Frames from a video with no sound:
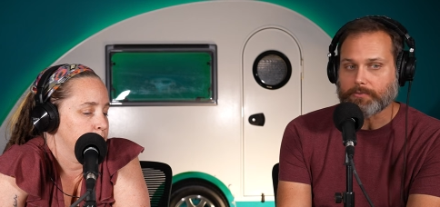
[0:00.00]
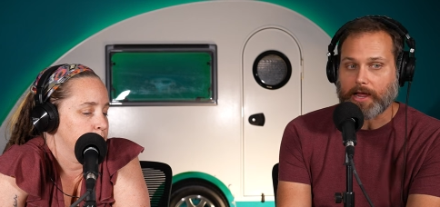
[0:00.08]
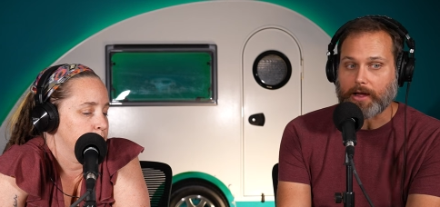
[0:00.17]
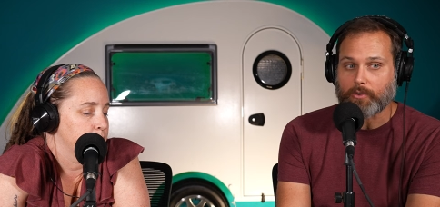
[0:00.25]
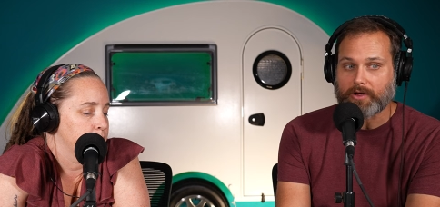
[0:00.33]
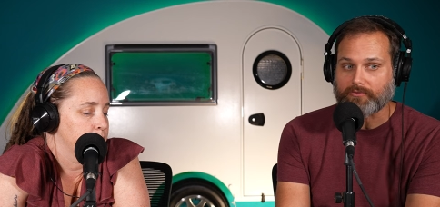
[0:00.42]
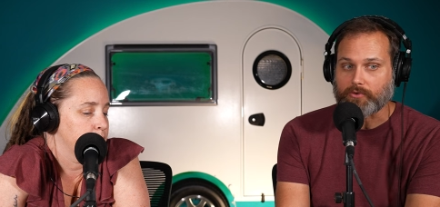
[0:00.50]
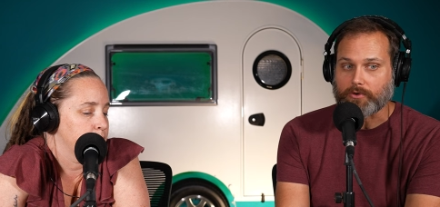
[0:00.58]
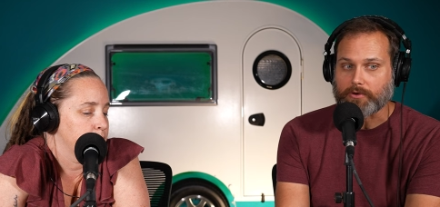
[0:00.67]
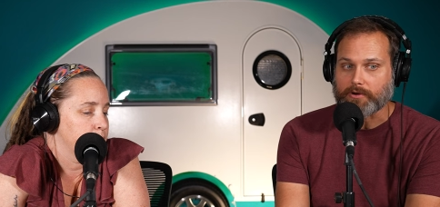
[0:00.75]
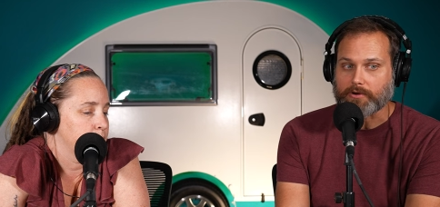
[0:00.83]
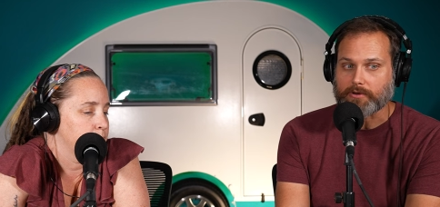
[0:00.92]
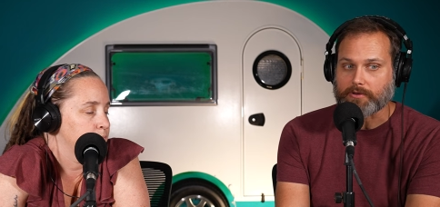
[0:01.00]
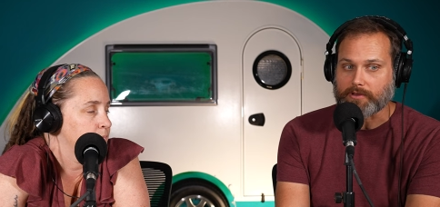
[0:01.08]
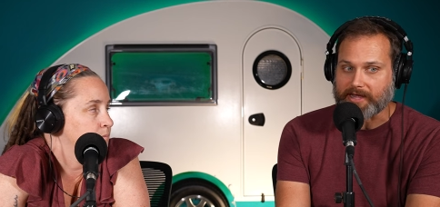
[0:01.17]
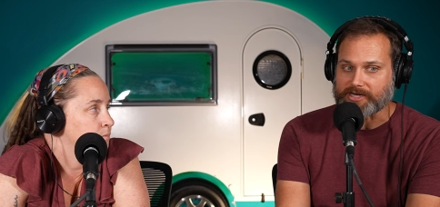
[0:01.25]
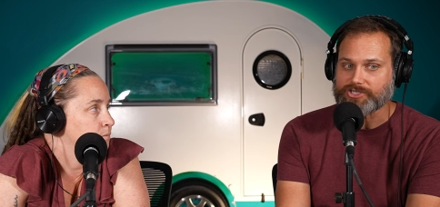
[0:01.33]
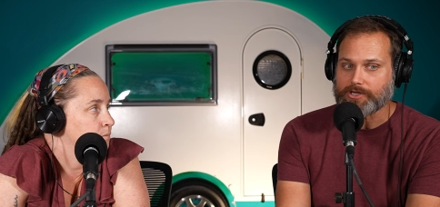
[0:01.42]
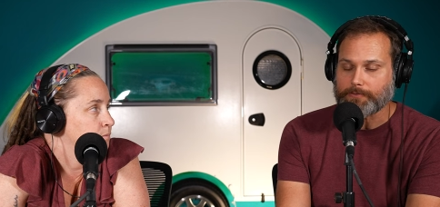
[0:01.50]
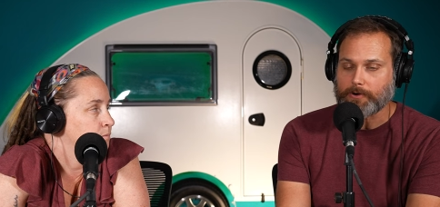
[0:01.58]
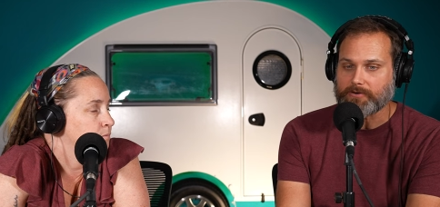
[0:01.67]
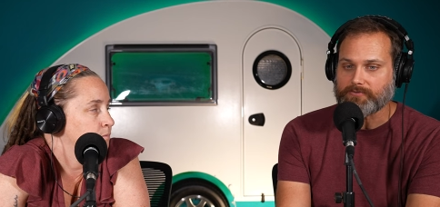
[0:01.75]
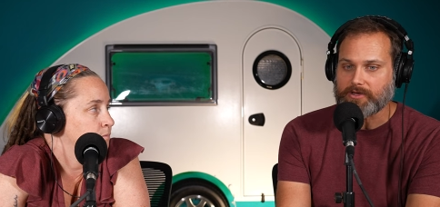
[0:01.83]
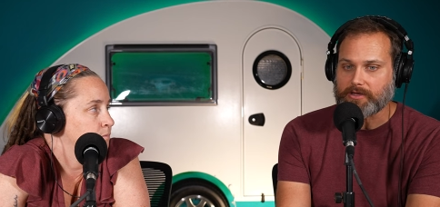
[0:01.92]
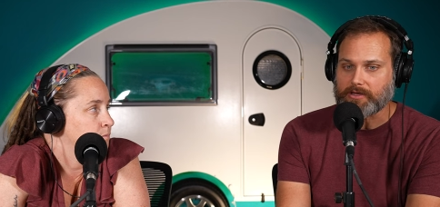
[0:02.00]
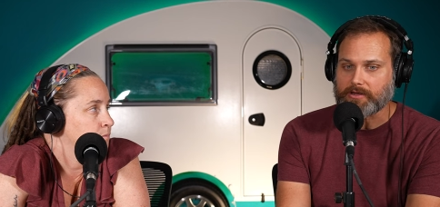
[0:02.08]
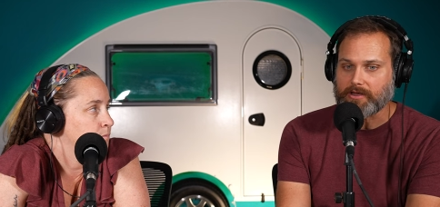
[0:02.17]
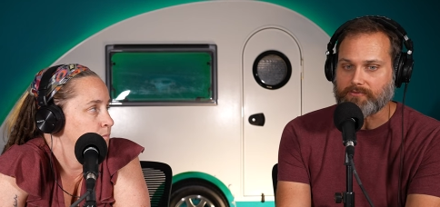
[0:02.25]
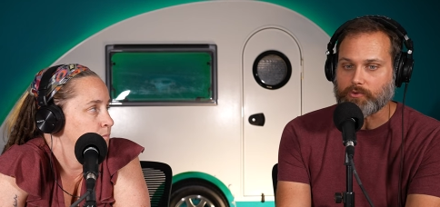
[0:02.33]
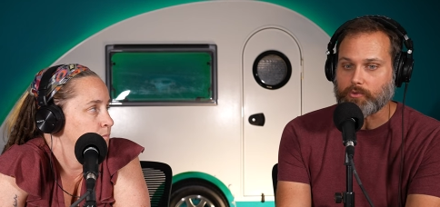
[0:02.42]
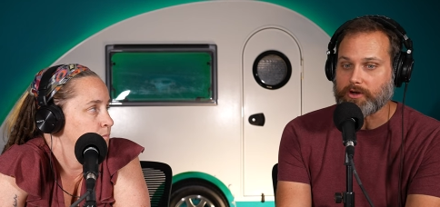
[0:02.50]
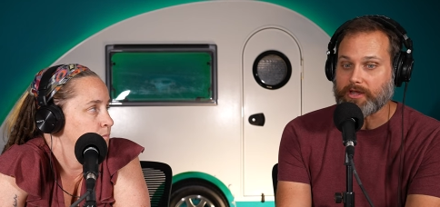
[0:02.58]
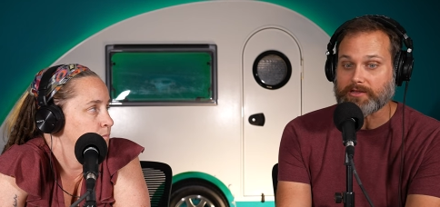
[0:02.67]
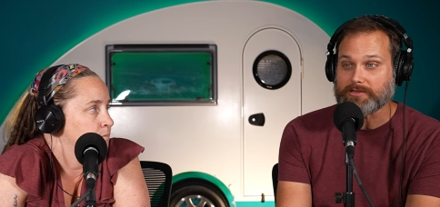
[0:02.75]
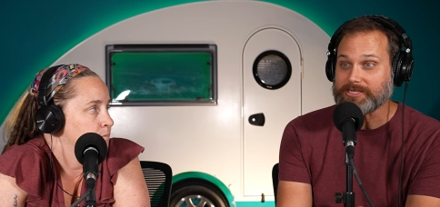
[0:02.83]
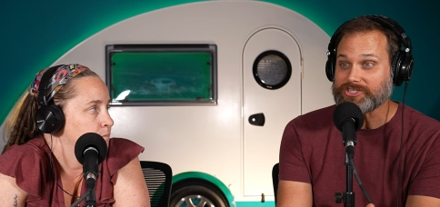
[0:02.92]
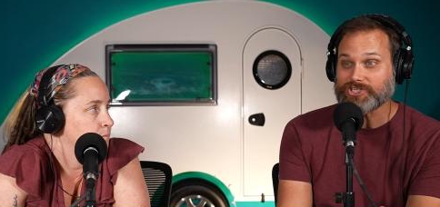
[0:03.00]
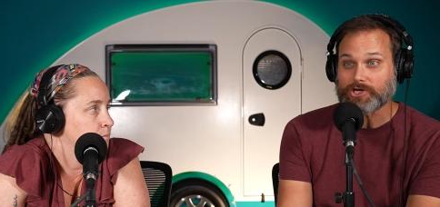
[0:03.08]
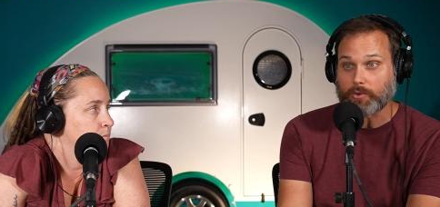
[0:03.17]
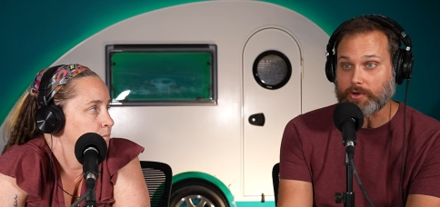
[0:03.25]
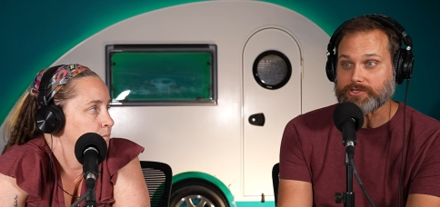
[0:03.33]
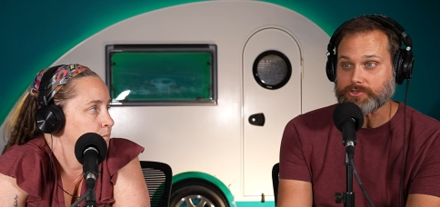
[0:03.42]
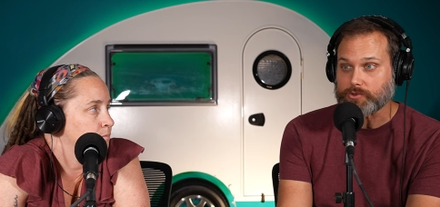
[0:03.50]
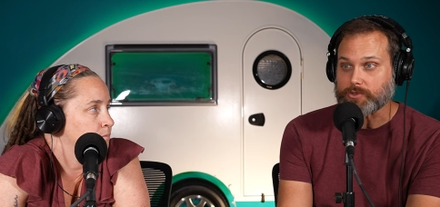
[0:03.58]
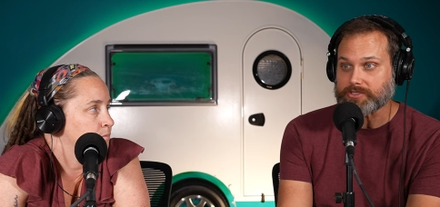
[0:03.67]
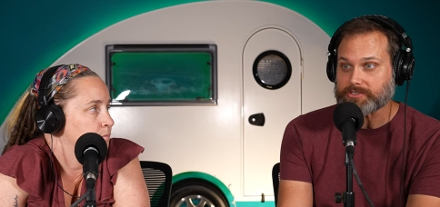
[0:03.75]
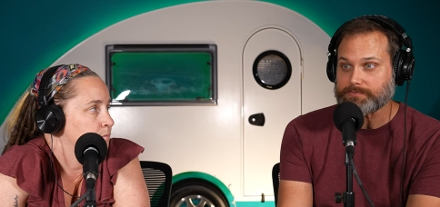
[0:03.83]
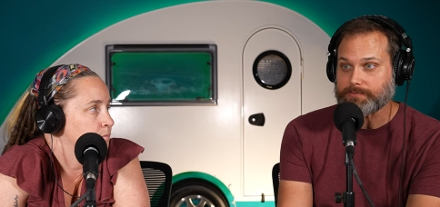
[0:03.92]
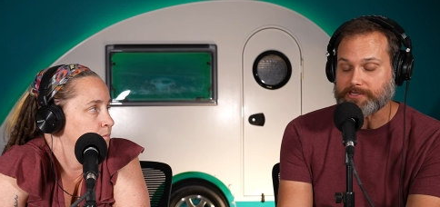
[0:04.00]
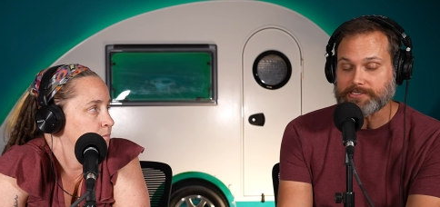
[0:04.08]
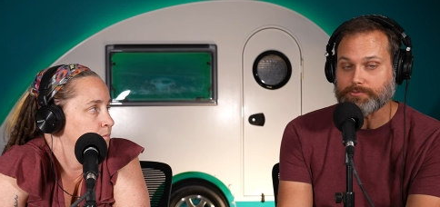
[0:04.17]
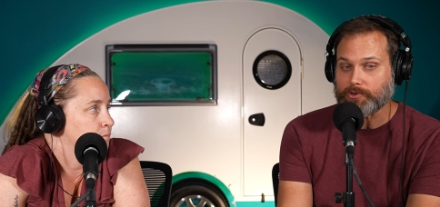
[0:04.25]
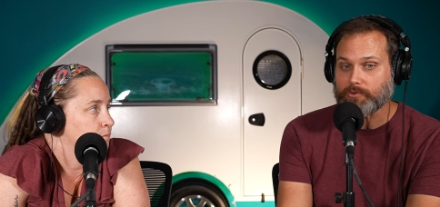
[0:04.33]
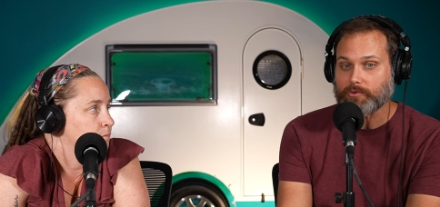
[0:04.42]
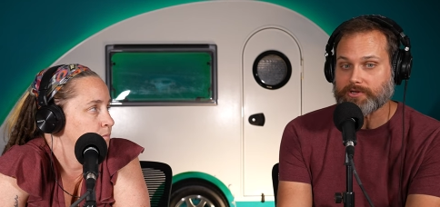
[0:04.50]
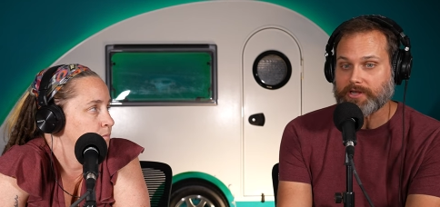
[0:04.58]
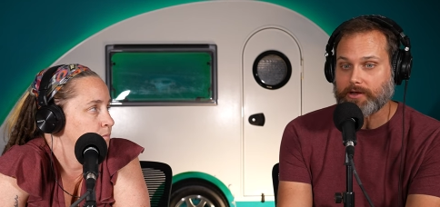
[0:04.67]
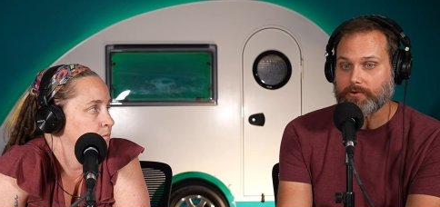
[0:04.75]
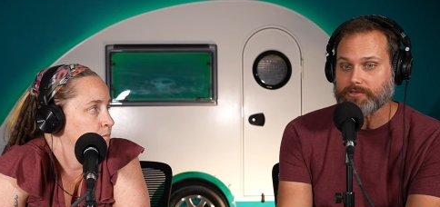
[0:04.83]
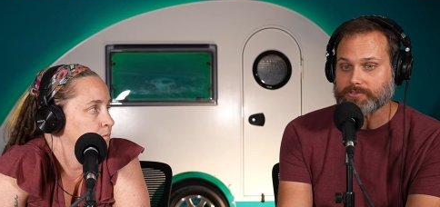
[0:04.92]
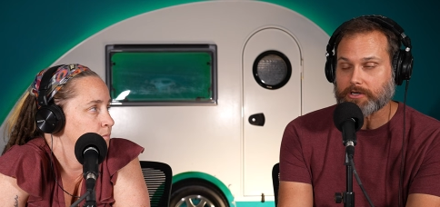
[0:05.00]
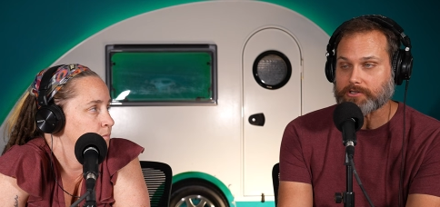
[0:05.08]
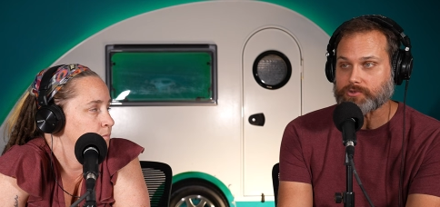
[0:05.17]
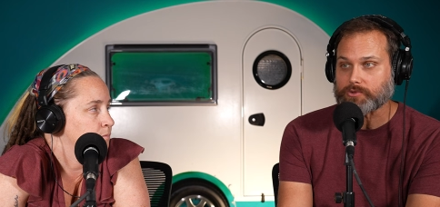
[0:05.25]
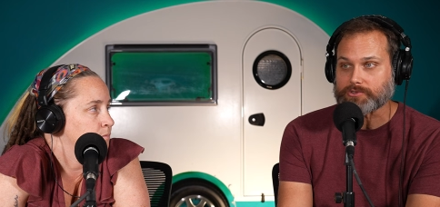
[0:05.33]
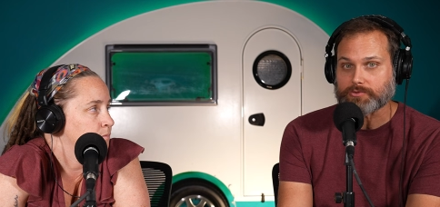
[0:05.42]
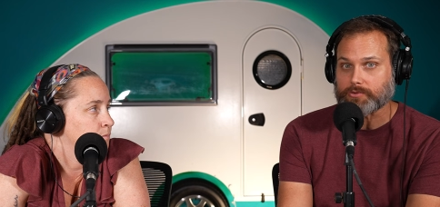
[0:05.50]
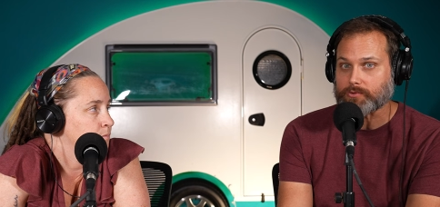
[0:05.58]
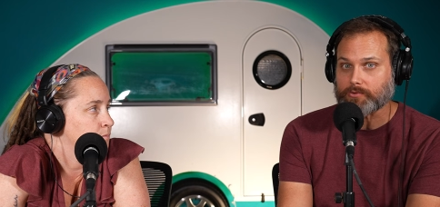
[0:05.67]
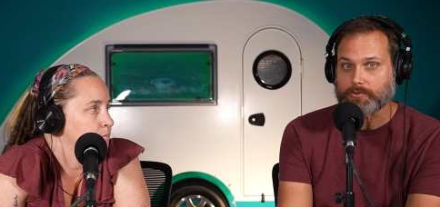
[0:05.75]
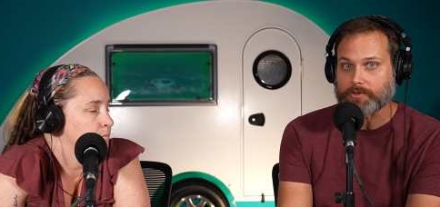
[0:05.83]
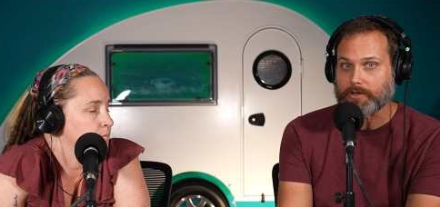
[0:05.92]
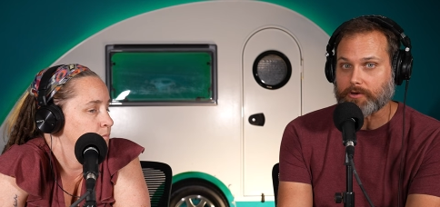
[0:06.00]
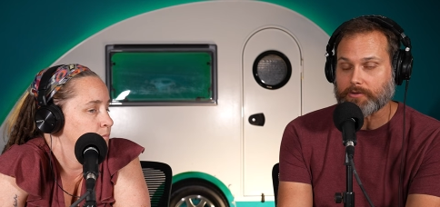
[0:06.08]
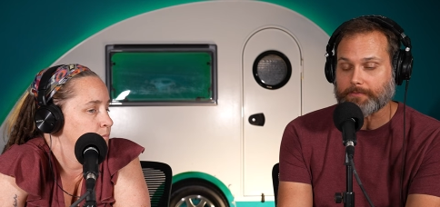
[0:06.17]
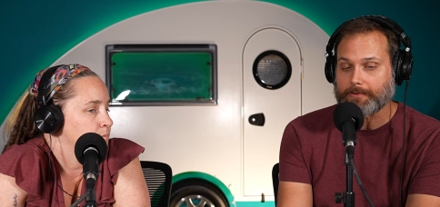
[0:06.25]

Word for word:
Speaker 1: However, Lightship RV, if you want to at least show it to us, please bring one down and talk to us. We'll we'll get on the